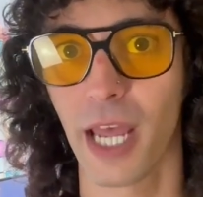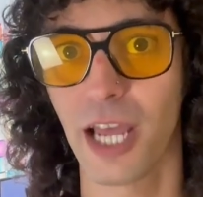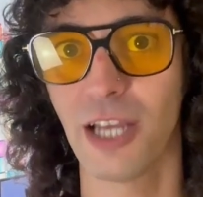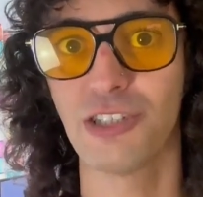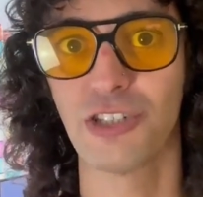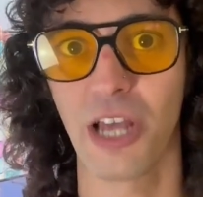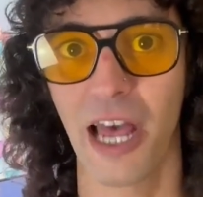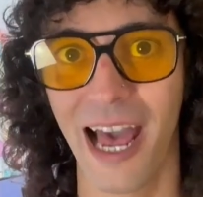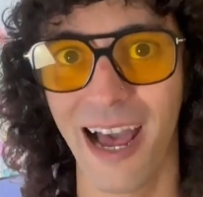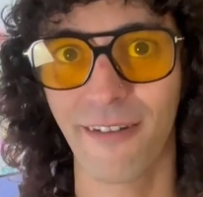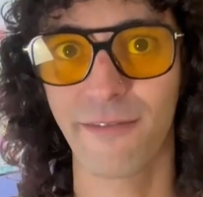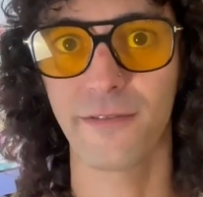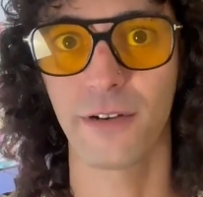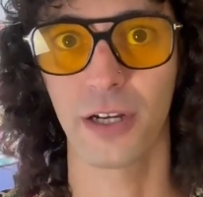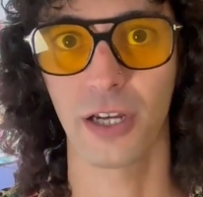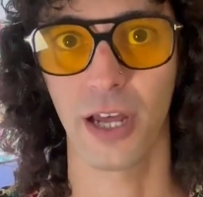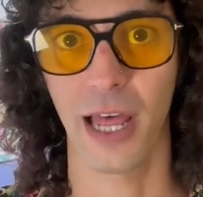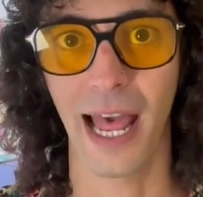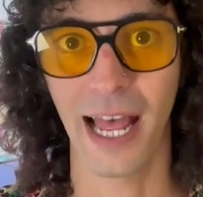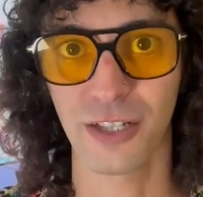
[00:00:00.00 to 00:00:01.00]
Asia,
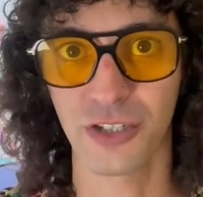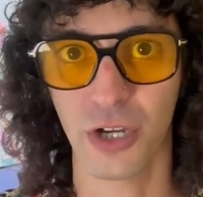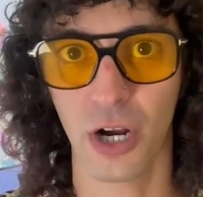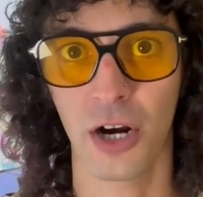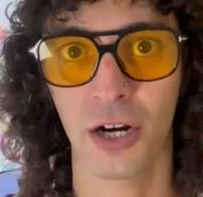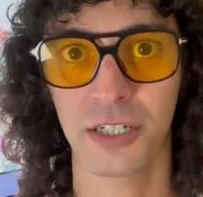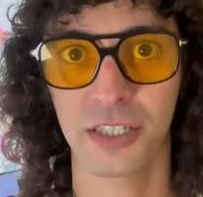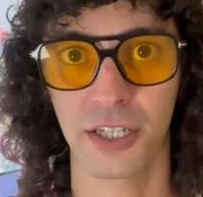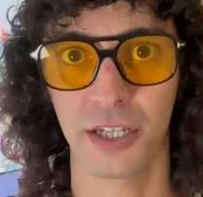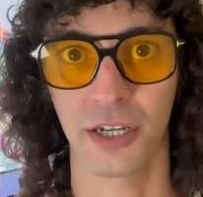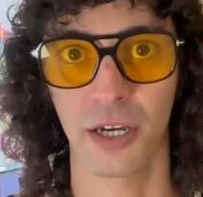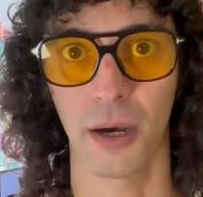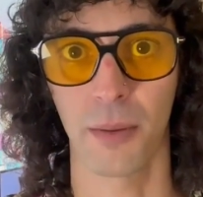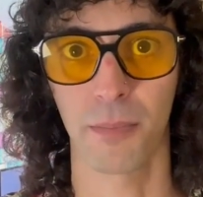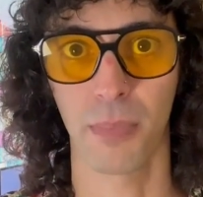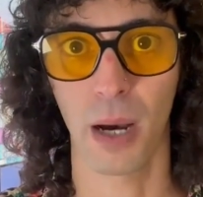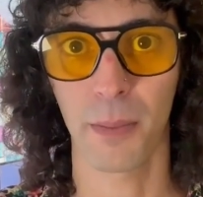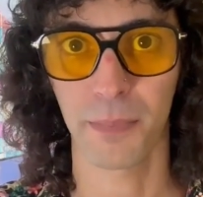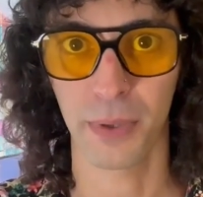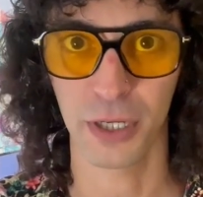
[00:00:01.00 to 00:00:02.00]
Africa, Antarctica,
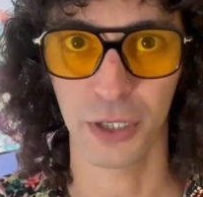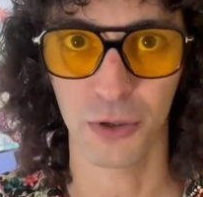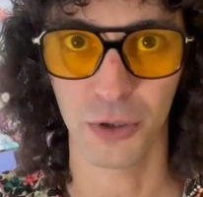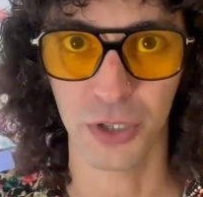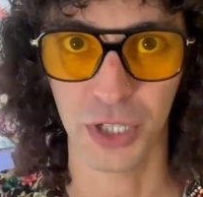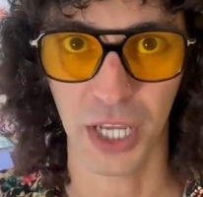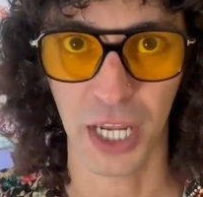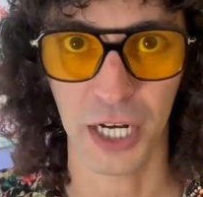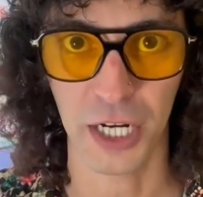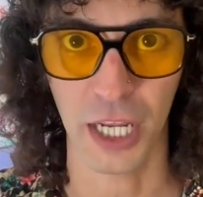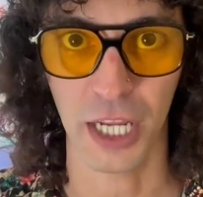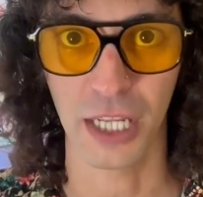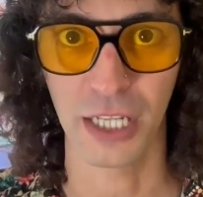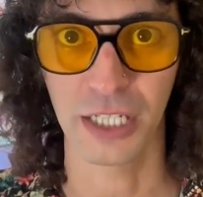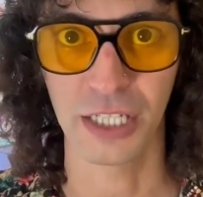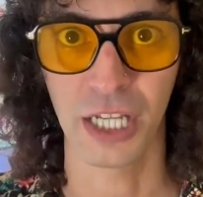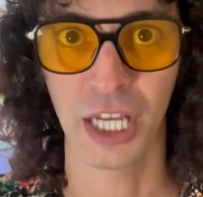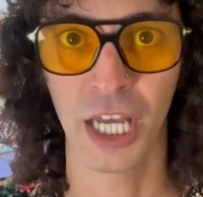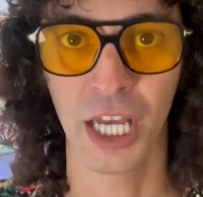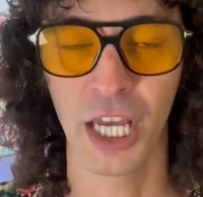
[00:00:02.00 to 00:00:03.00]
Papua New
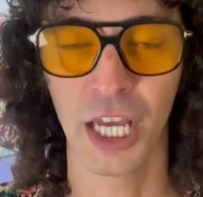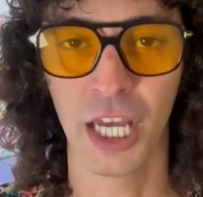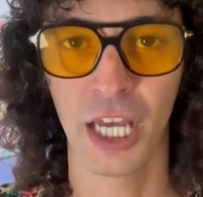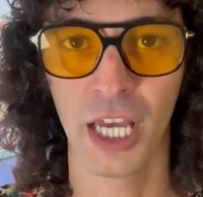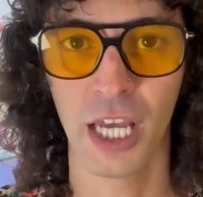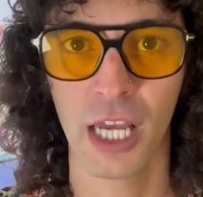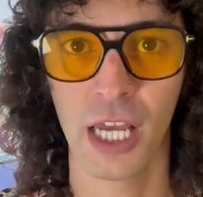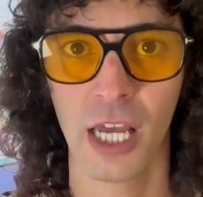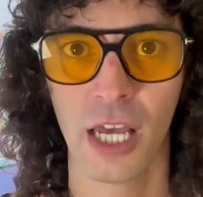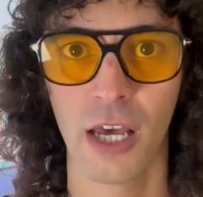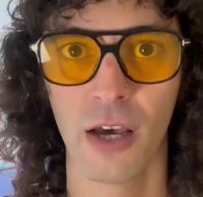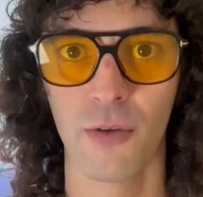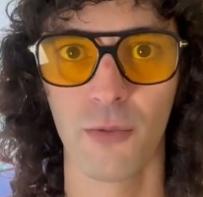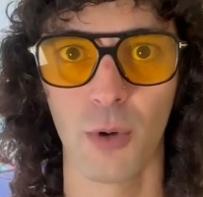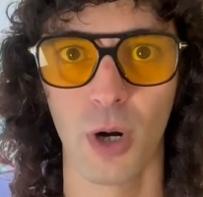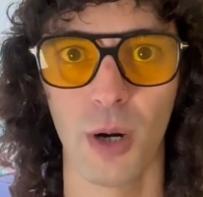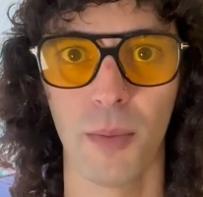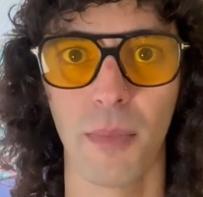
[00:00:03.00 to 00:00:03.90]
Guinea, where